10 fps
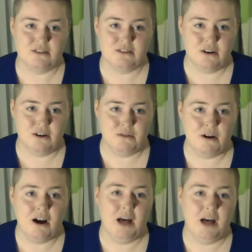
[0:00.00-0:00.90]
So
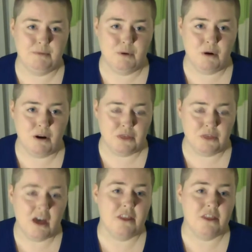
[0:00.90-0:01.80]
up north,
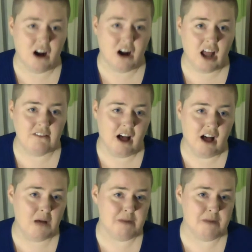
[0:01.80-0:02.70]
they're kind of a
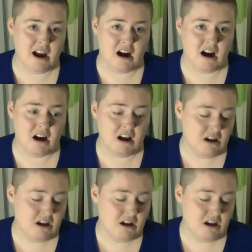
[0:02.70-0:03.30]
hot pair.